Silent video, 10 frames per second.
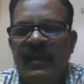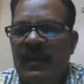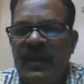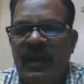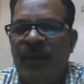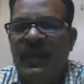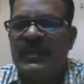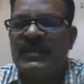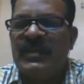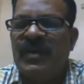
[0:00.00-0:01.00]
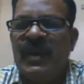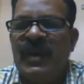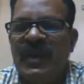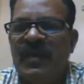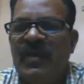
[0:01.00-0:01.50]
remuneration or any
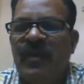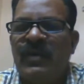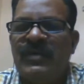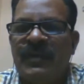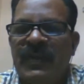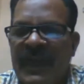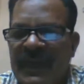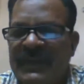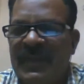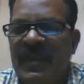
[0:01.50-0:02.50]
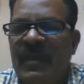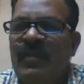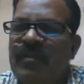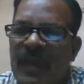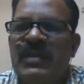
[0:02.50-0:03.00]
income or something else
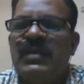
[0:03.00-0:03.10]
but